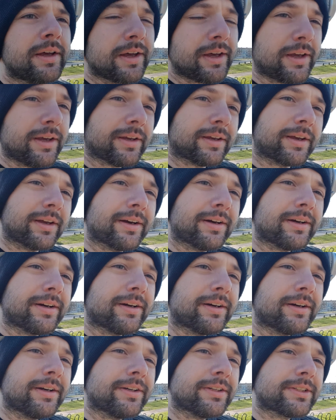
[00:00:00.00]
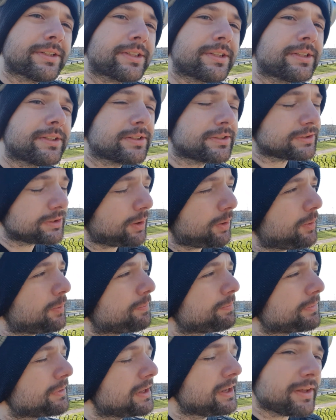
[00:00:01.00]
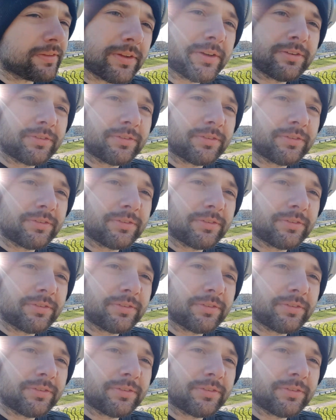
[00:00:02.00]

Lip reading: Hey guys, so in